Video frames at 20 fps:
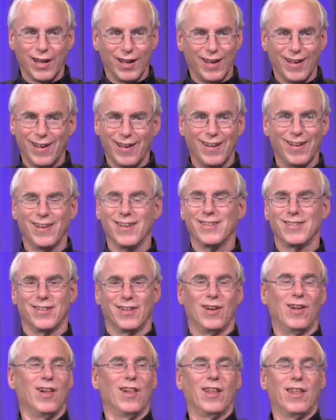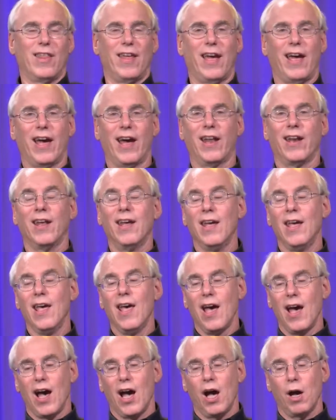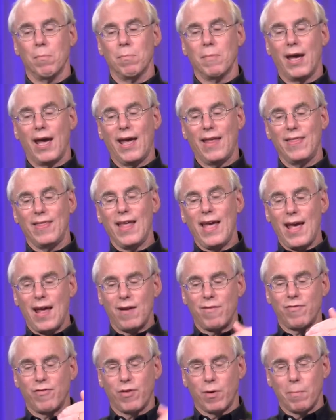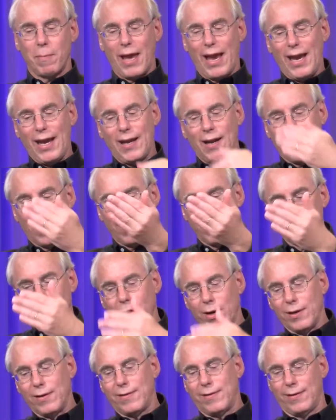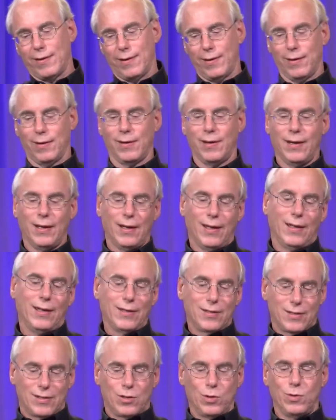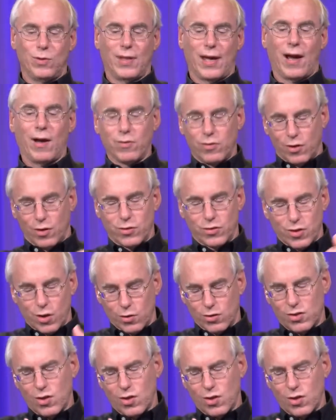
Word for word: Park, is, mm-hmm. and all of that. Um, and then from 800 to 2000 or so.